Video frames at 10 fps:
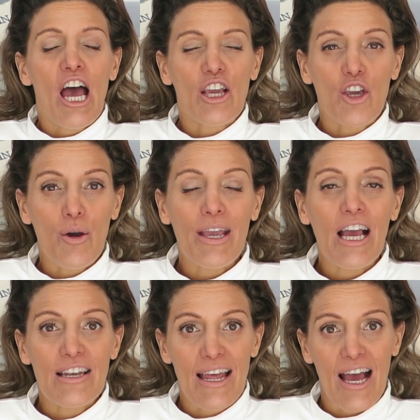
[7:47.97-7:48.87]
and
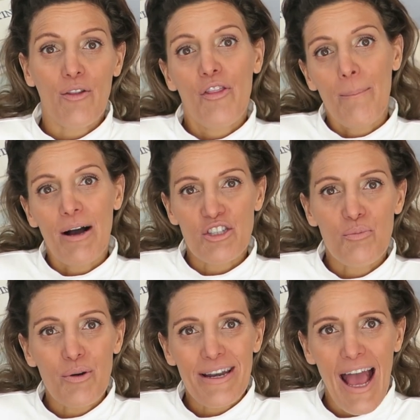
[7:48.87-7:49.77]
going down the
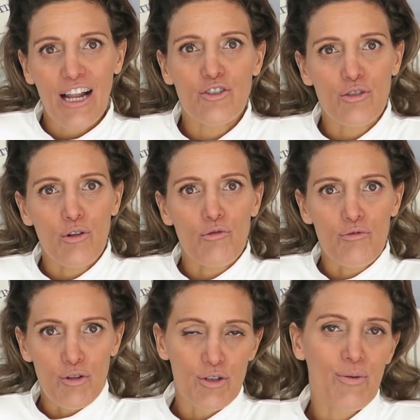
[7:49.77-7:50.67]
much more natural
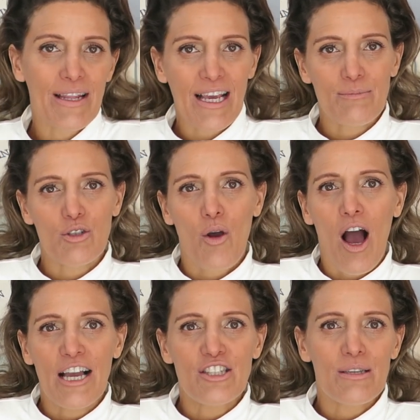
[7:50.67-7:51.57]
route when it comes to your
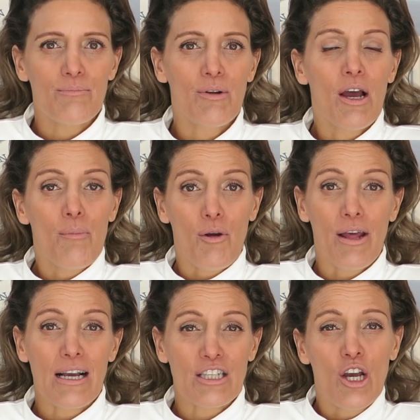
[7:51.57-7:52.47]
hygiene
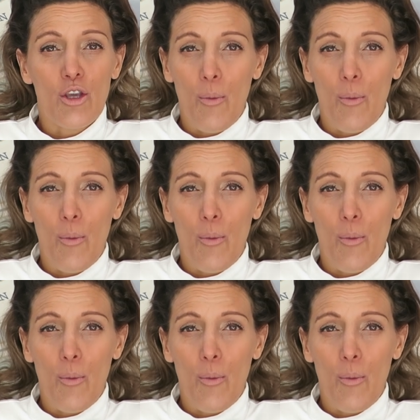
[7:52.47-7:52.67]
products,